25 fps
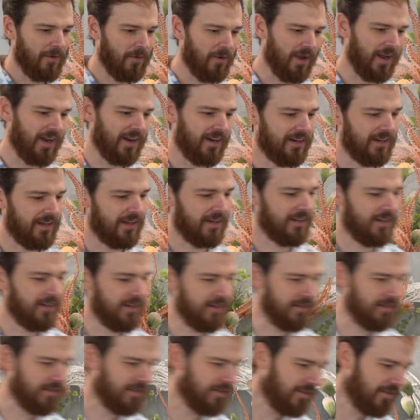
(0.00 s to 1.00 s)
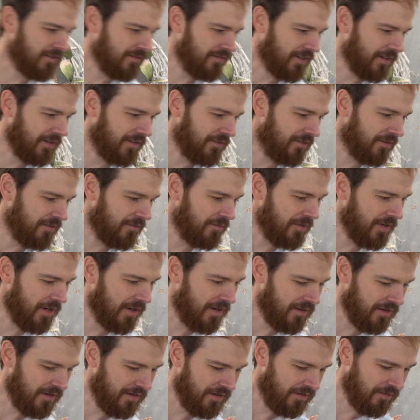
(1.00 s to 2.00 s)
Well, I cut it off. I don't know
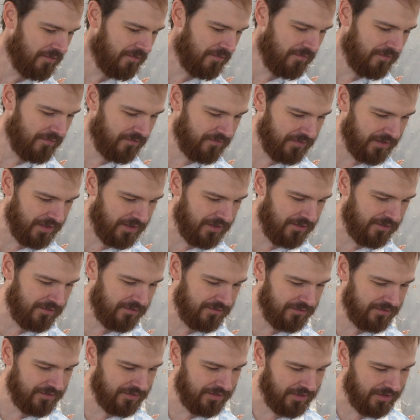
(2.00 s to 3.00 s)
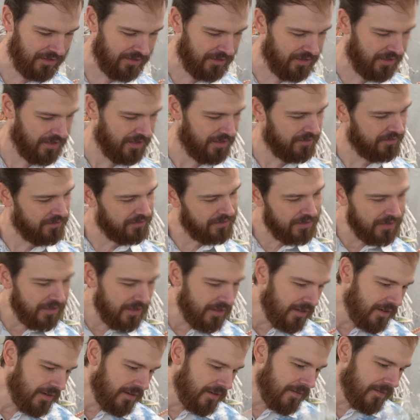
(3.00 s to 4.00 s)
where it fell to the ground.
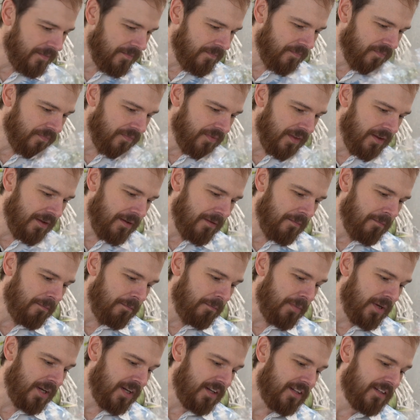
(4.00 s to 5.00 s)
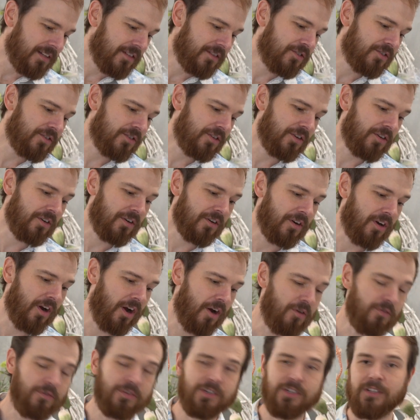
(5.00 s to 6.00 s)
Beaded sheer
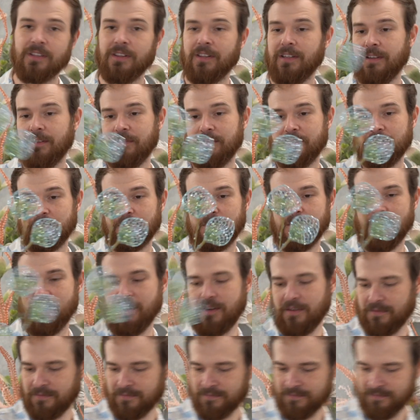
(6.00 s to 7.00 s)
ocean leaf spray.